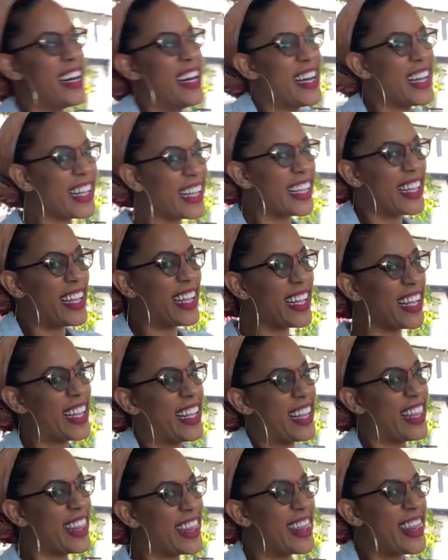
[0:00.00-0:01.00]
You see her.
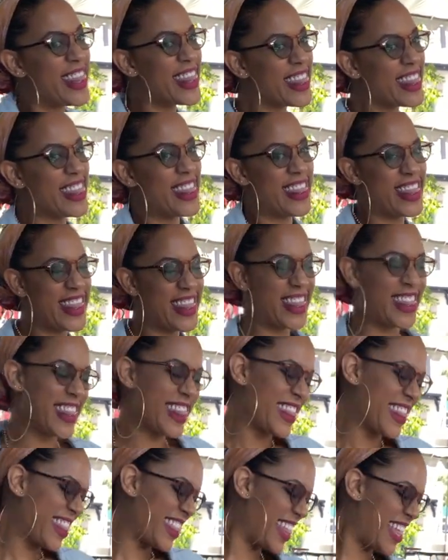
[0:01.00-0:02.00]
You see her. You
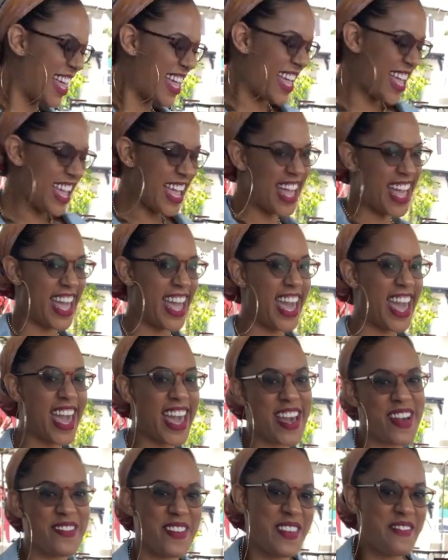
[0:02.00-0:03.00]
see her. Hey,
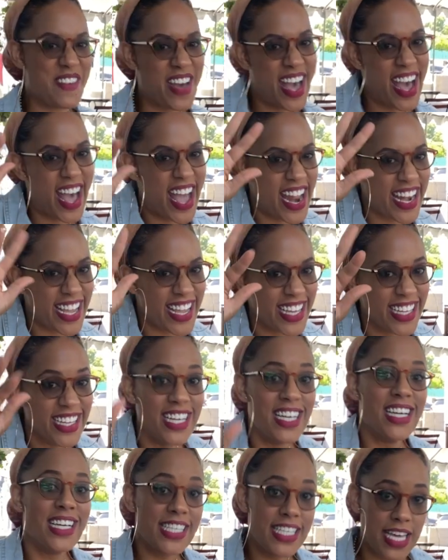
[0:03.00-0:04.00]
everybody.
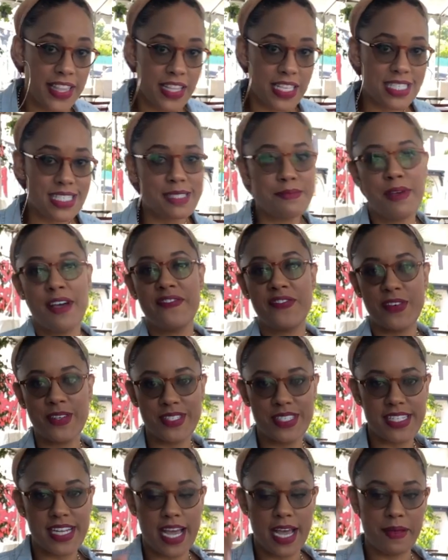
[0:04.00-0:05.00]
Yeah. This is my first
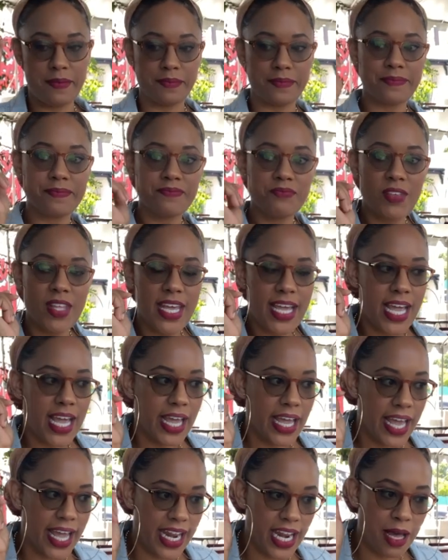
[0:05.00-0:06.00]
time,
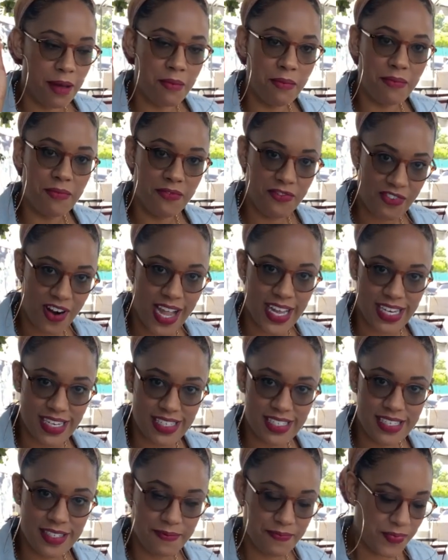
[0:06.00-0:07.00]
and I'm frightened.
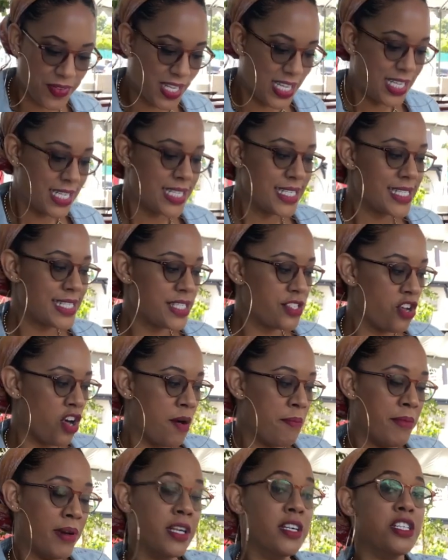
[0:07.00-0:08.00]
So
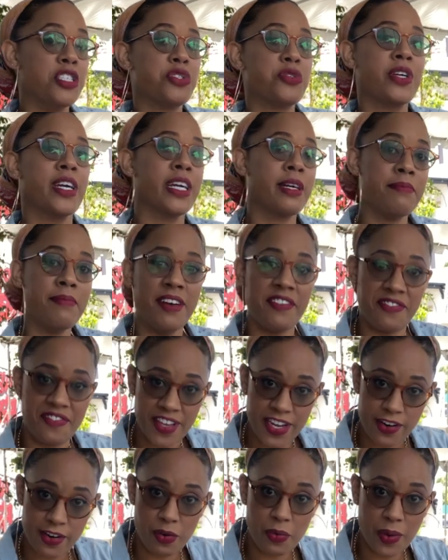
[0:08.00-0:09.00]
I'm going to drink my
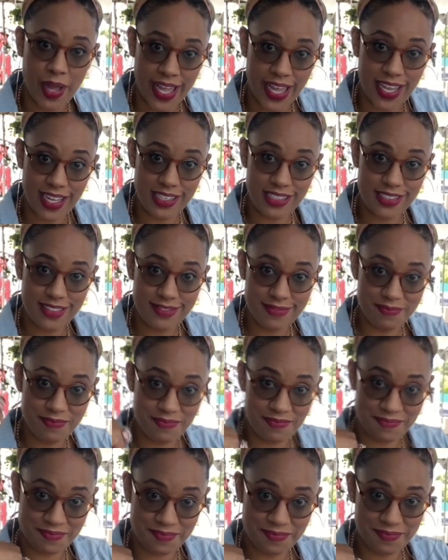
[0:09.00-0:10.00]
fear away. And
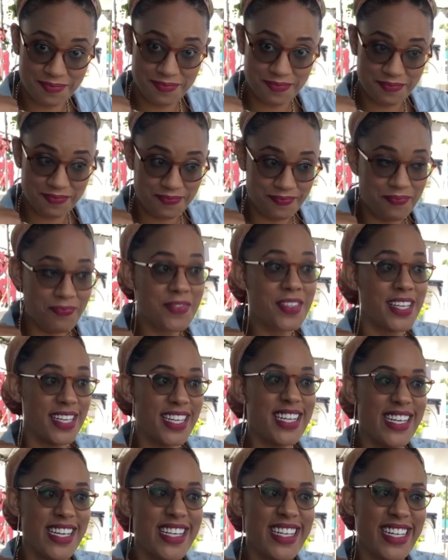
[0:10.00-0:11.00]
it'll go away with
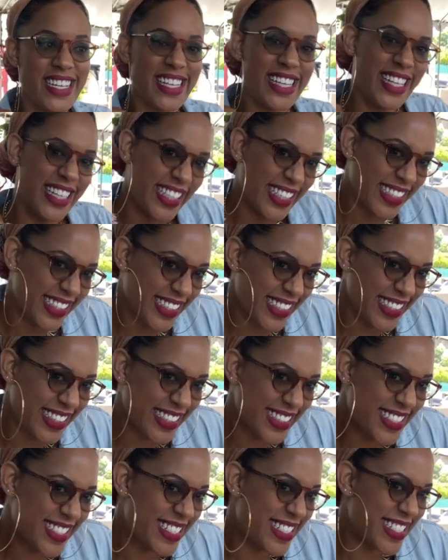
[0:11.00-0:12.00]
the fear.
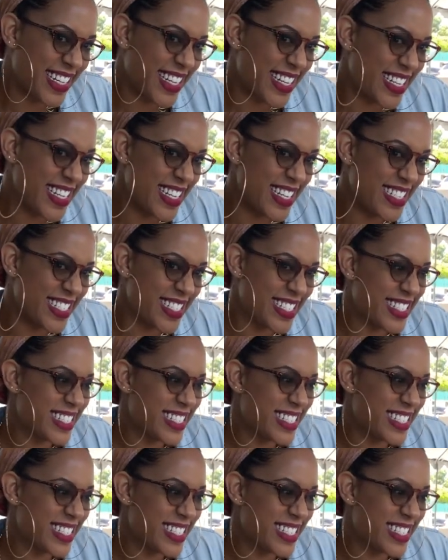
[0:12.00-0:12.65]
Cheers.